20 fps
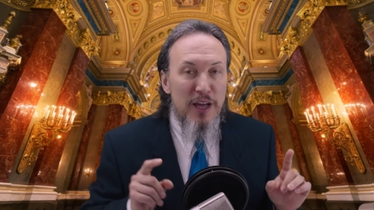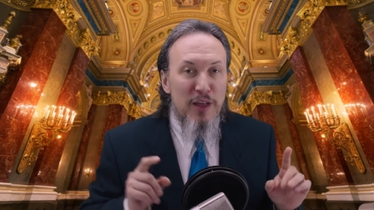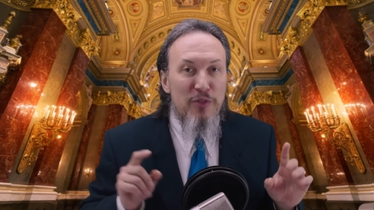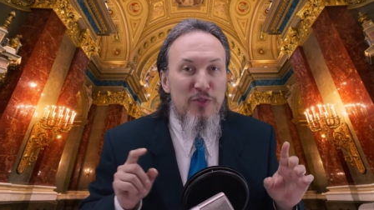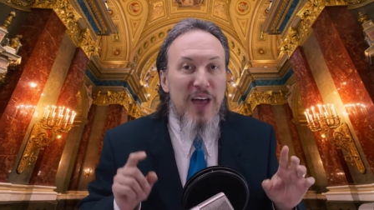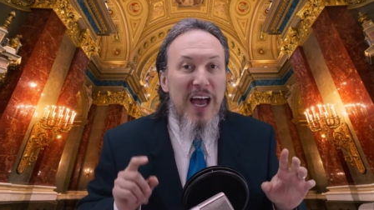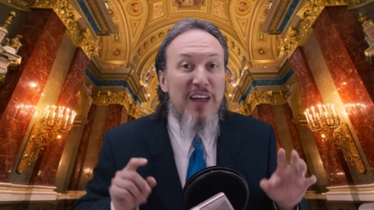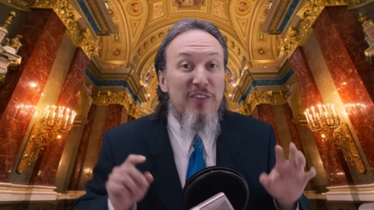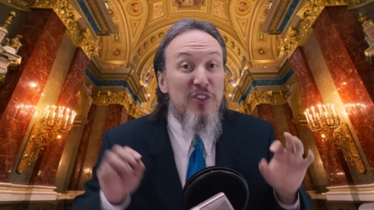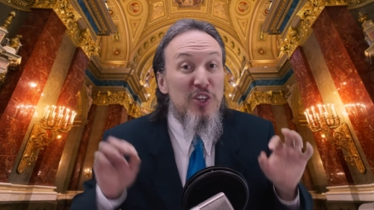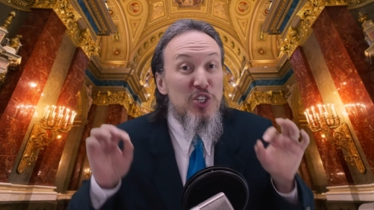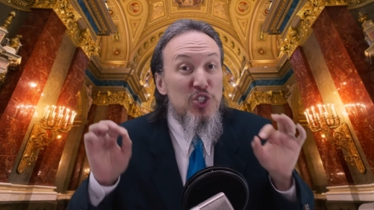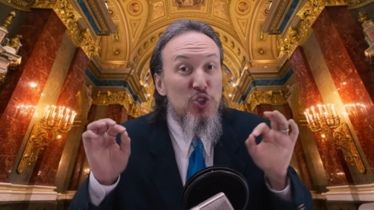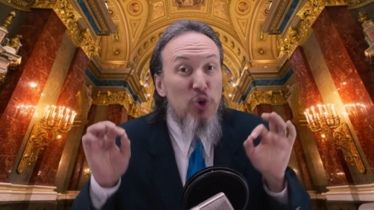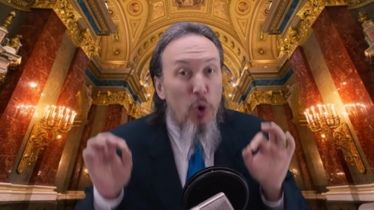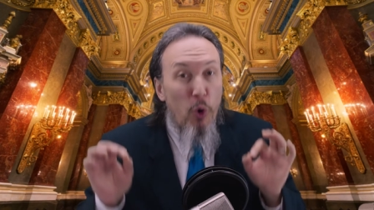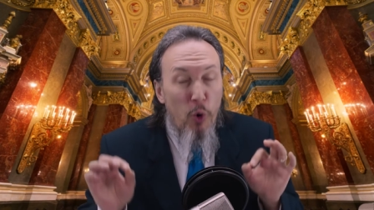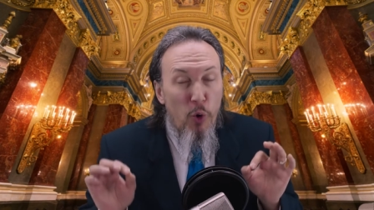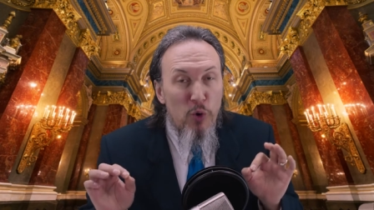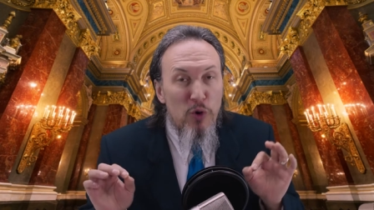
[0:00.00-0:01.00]
that the
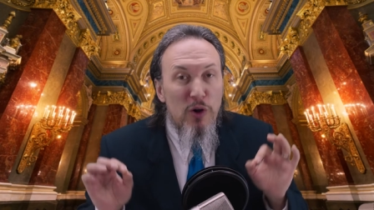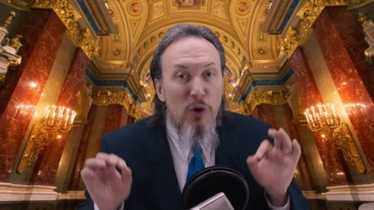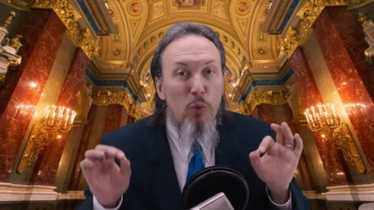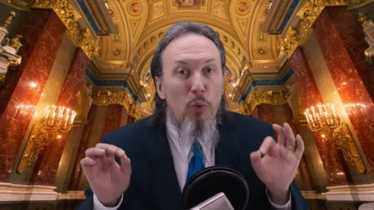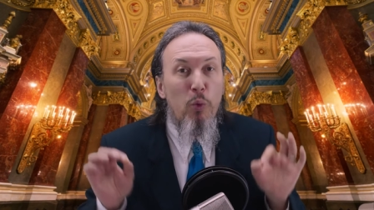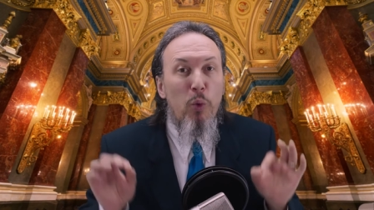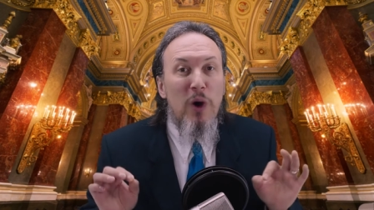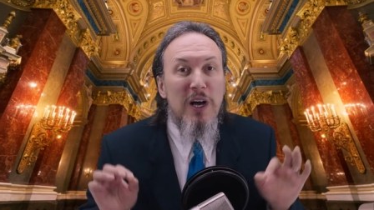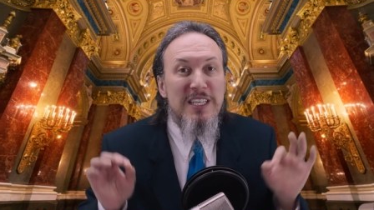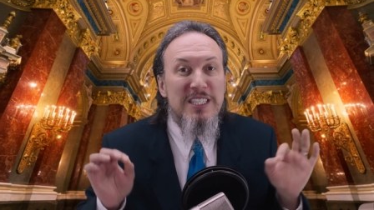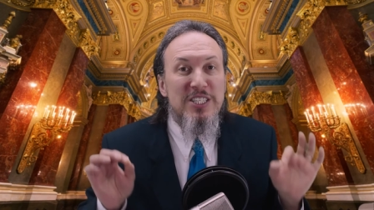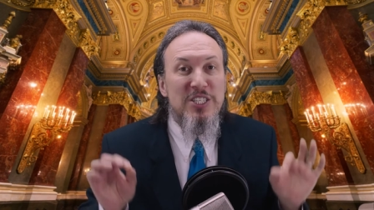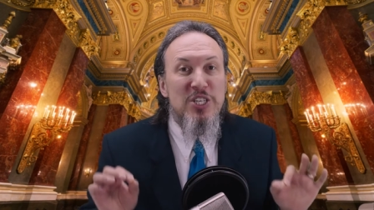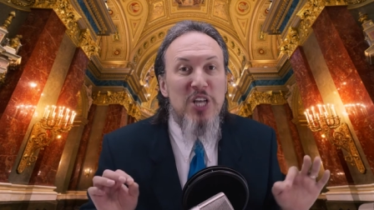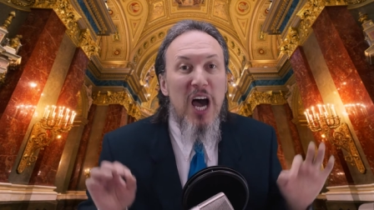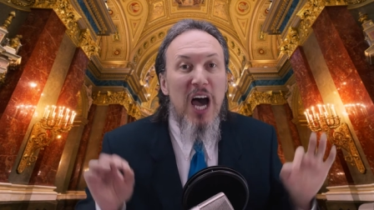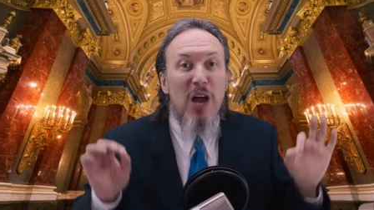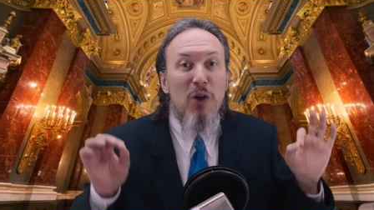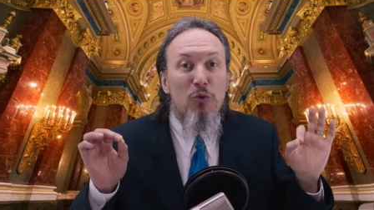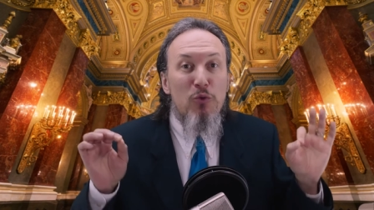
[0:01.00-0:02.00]
Torah was
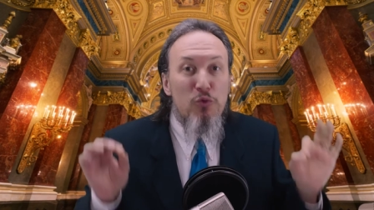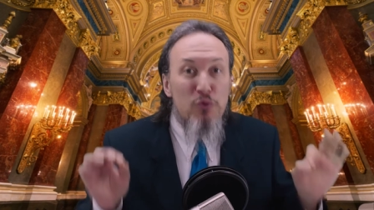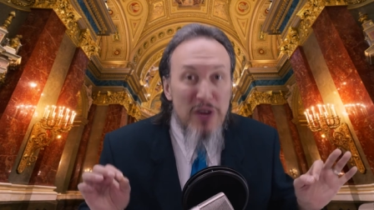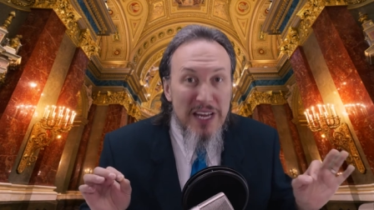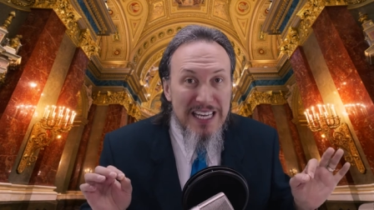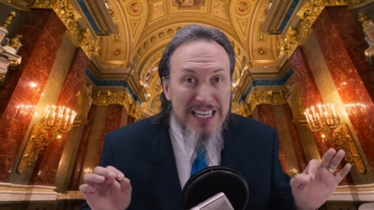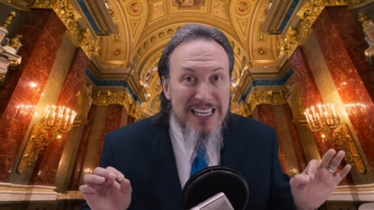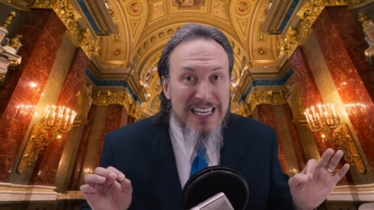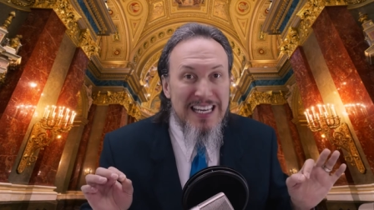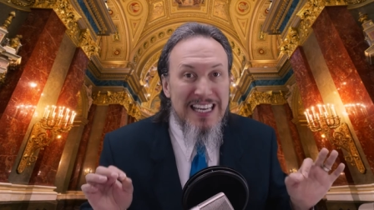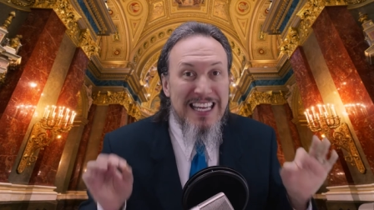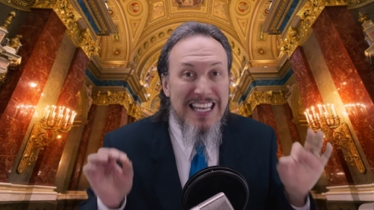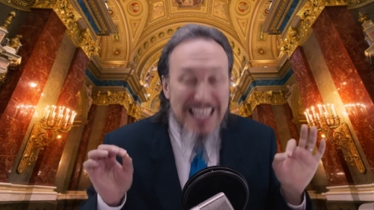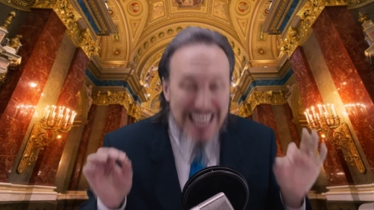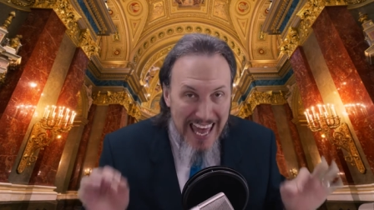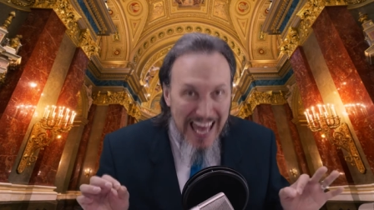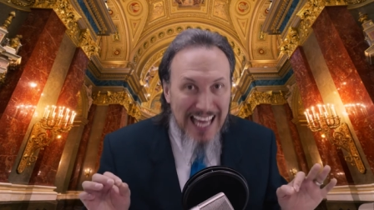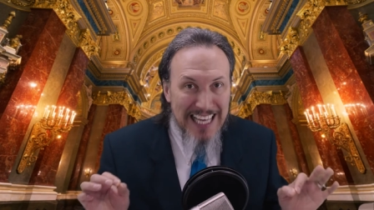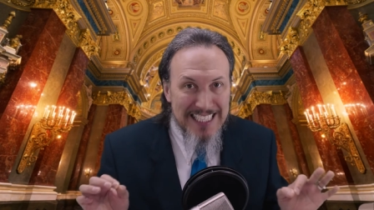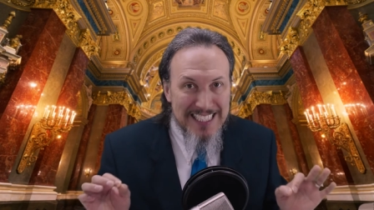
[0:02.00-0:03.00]
not written
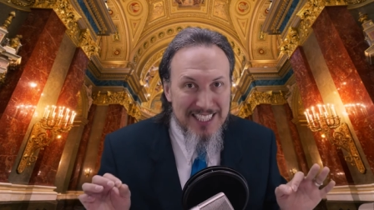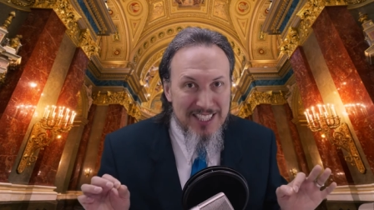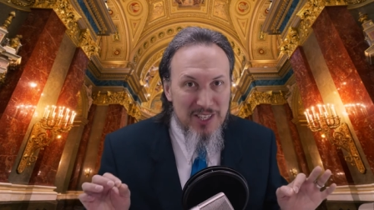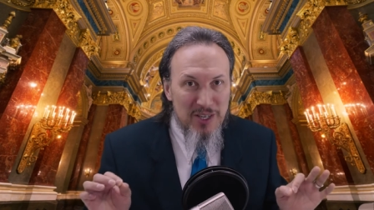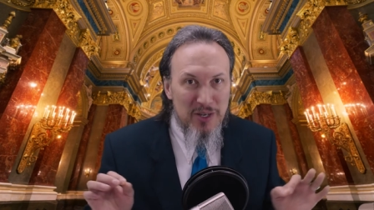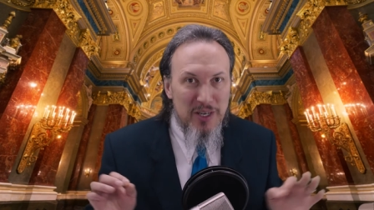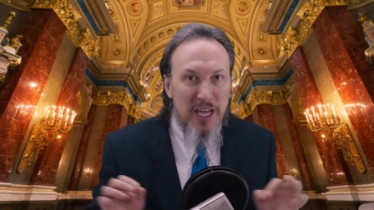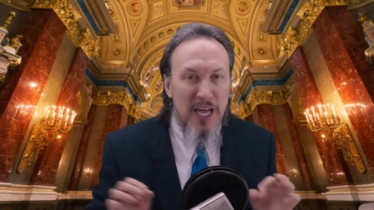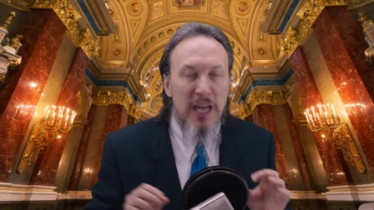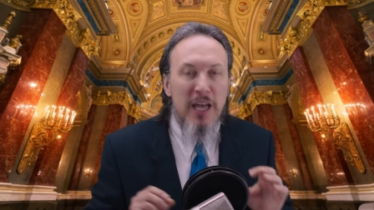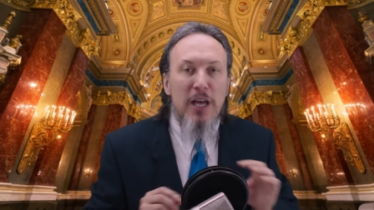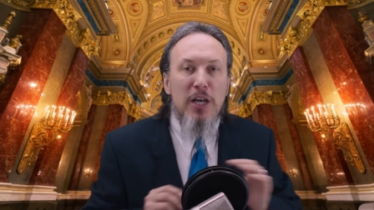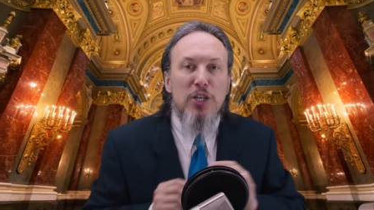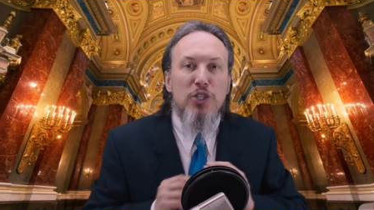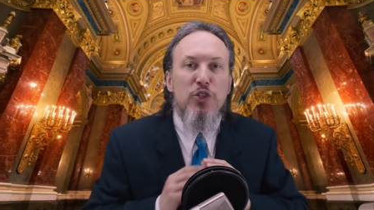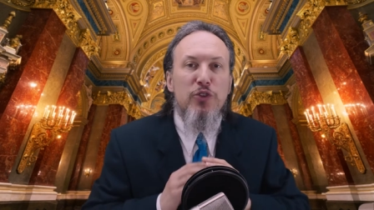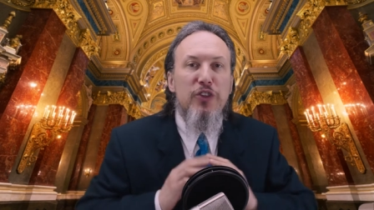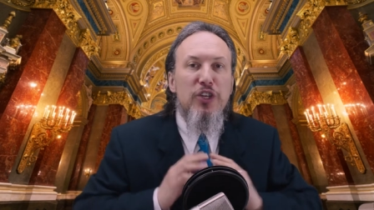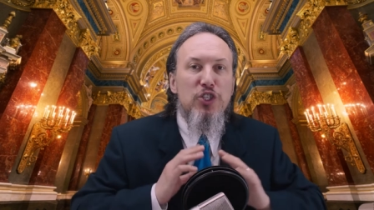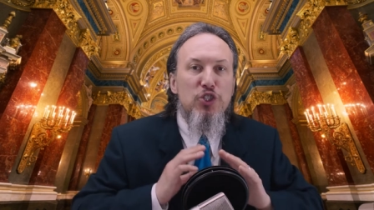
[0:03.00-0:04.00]
yet. Okay.
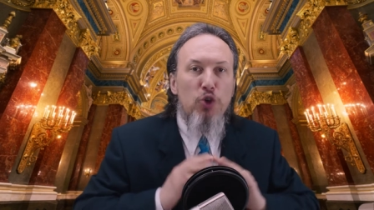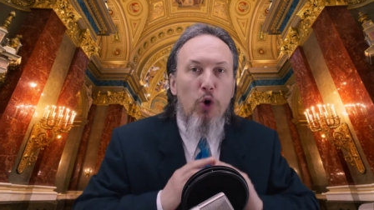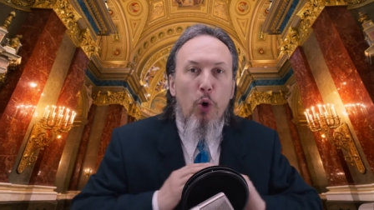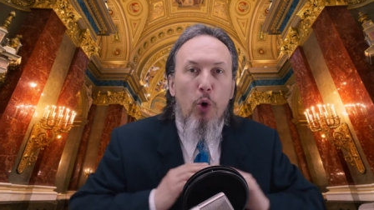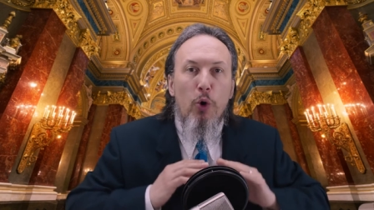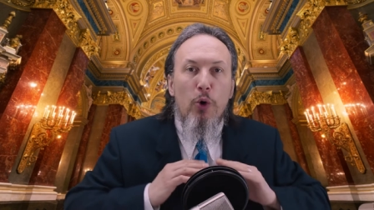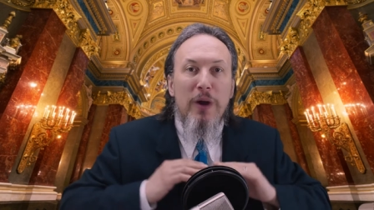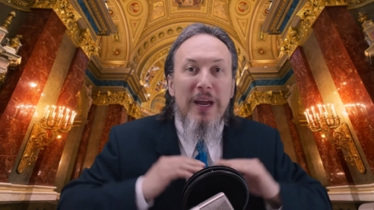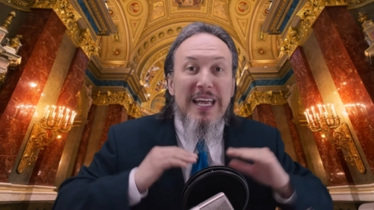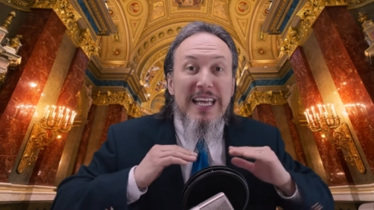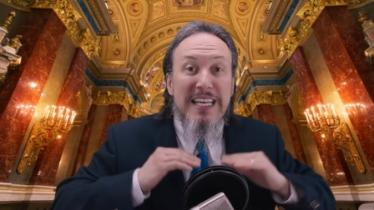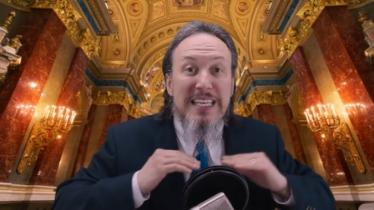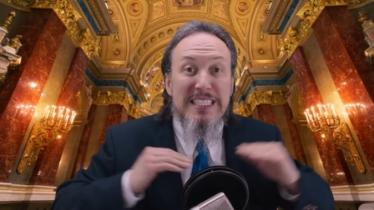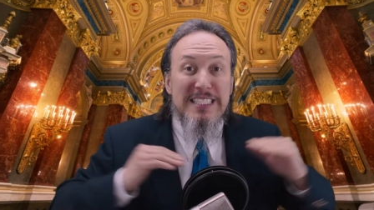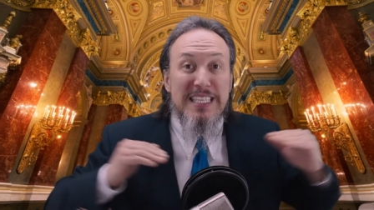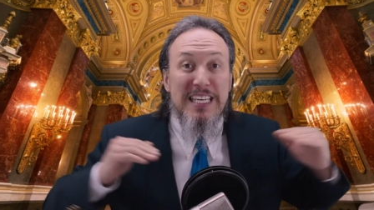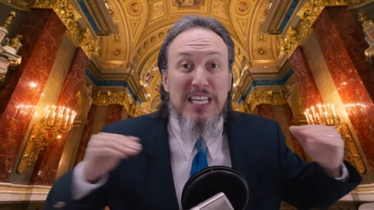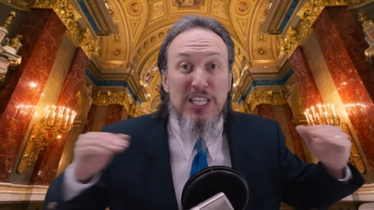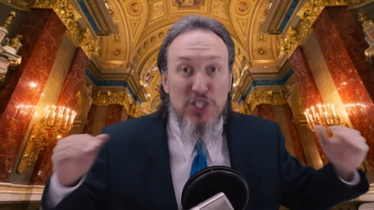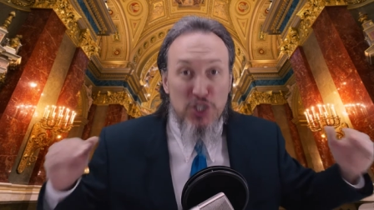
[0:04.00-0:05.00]
So the Torah
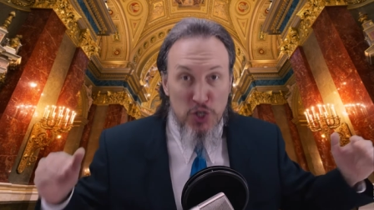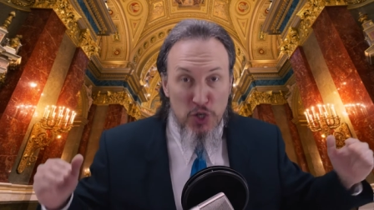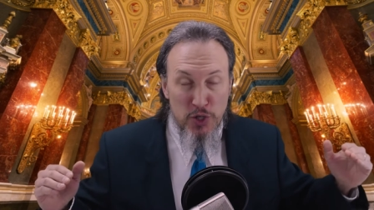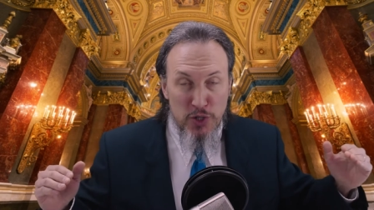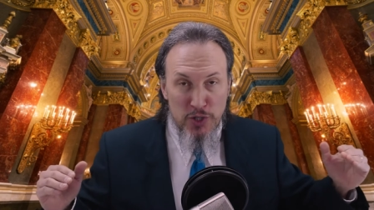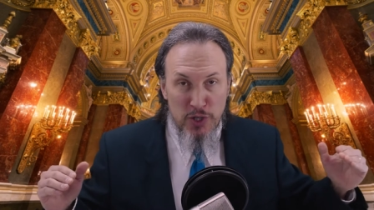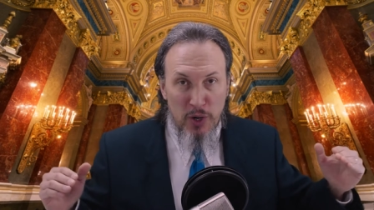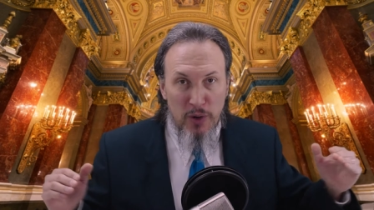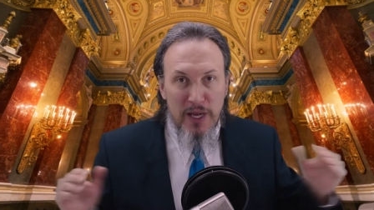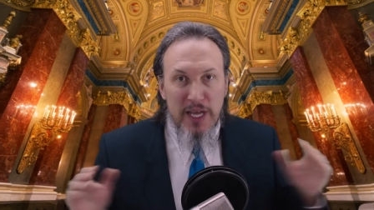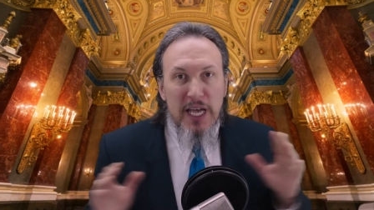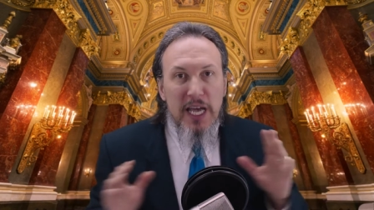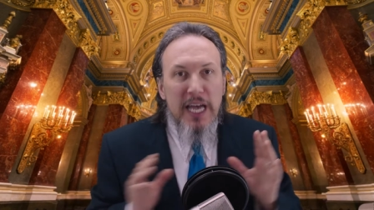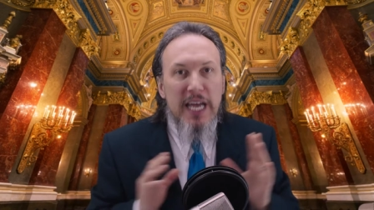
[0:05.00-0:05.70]
is eternal.